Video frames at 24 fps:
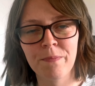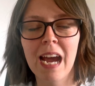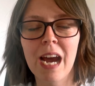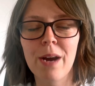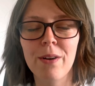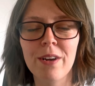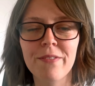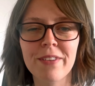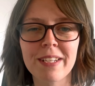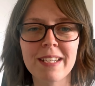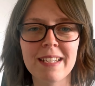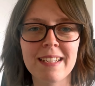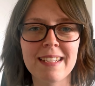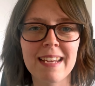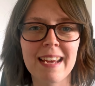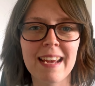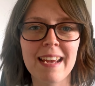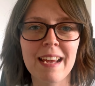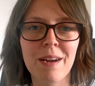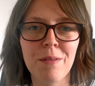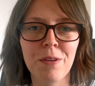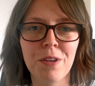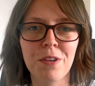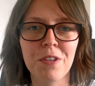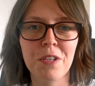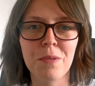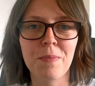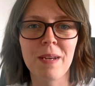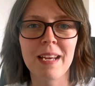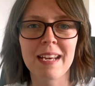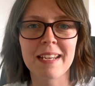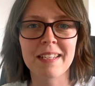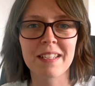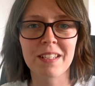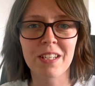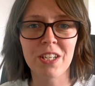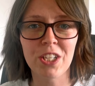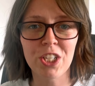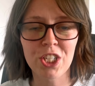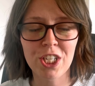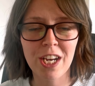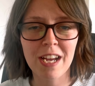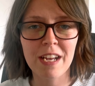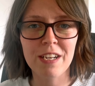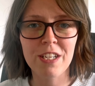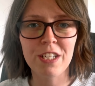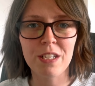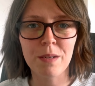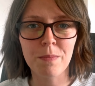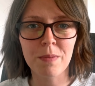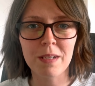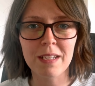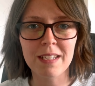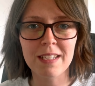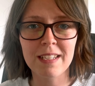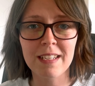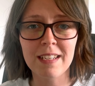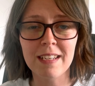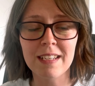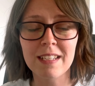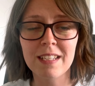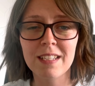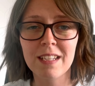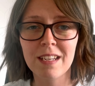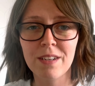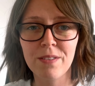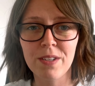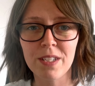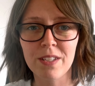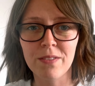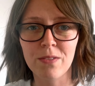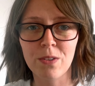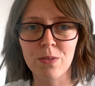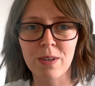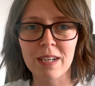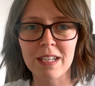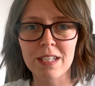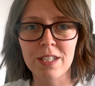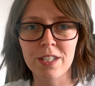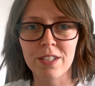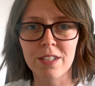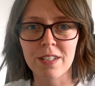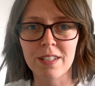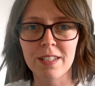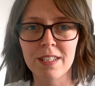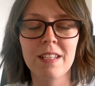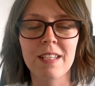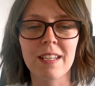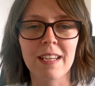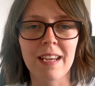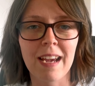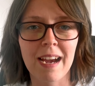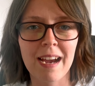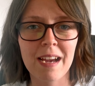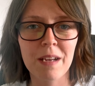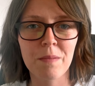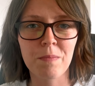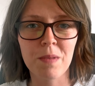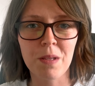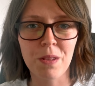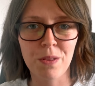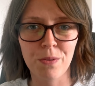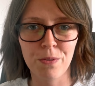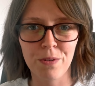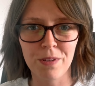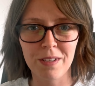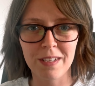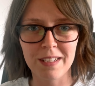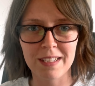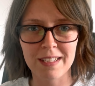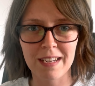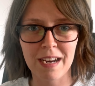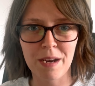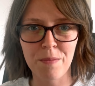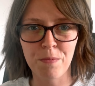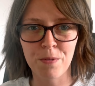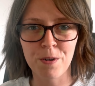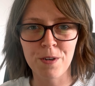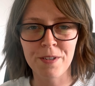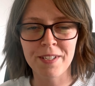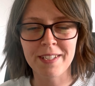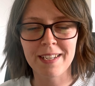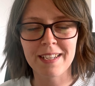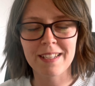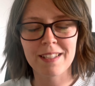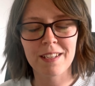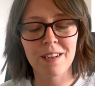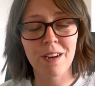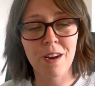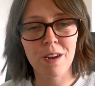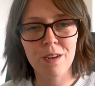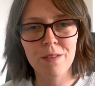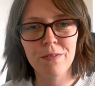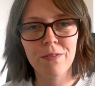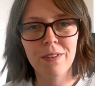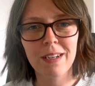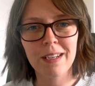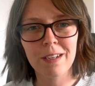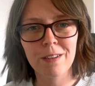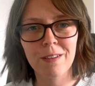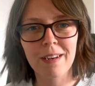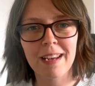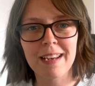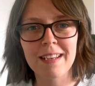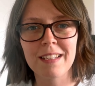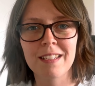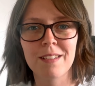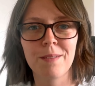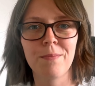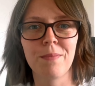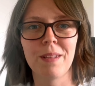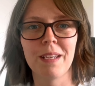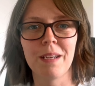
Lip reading: However, today I'm going to be asking ChatGPT a series of questions to guide me through the design process and hopefully create something